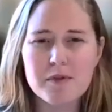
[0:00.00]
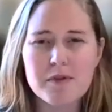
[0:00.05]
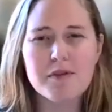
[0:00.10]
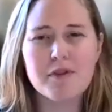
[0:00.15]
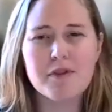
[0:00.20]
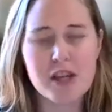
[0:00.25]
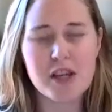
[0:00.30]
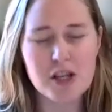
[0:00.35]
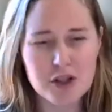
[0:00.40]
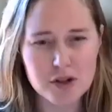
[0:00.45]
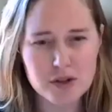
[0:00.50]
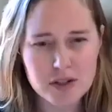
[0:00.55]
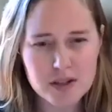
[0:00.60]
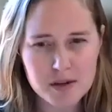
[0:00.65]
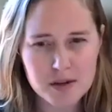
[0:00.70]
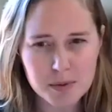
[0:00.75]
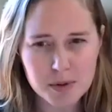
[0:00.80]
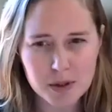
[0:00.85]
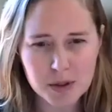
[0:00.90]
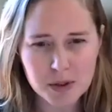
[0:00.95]
features of
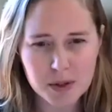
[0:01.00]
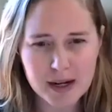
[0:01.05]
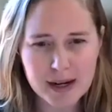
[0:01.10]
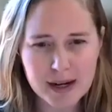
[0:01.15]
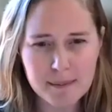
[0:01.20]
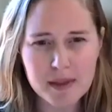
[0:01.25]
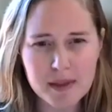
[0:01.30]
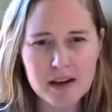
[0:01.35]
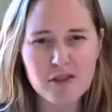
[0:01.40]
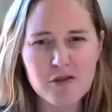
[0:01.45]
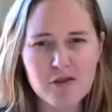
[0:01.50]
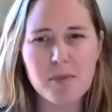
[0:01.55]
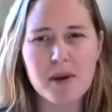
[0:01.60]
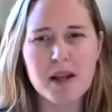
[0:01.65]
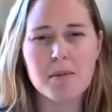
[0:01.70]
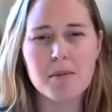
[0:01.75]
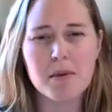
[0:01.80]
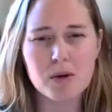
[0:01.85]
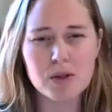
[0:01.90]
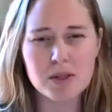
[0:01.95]
the program that have
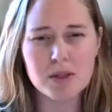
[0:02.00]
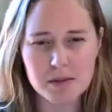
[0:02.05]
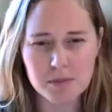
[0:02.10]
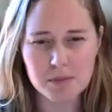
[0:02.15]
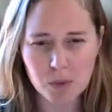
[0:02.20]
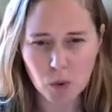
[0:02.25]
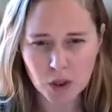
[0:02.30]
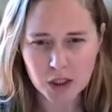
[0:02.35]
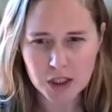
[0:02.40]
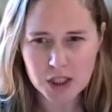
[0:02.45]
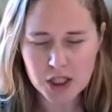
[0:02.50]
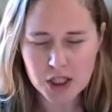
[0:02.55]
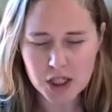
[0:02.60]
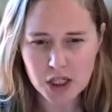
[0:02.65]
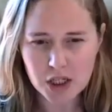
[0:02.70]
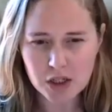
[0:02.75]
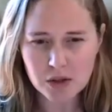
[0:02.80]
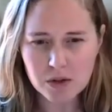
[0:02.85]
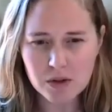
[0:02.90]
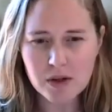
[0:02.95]
been most important to
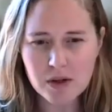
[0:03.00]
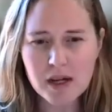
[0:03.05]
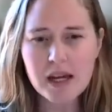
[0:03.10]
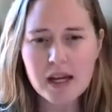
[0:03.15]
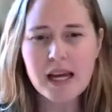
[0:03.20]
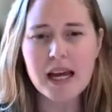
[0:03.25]
you,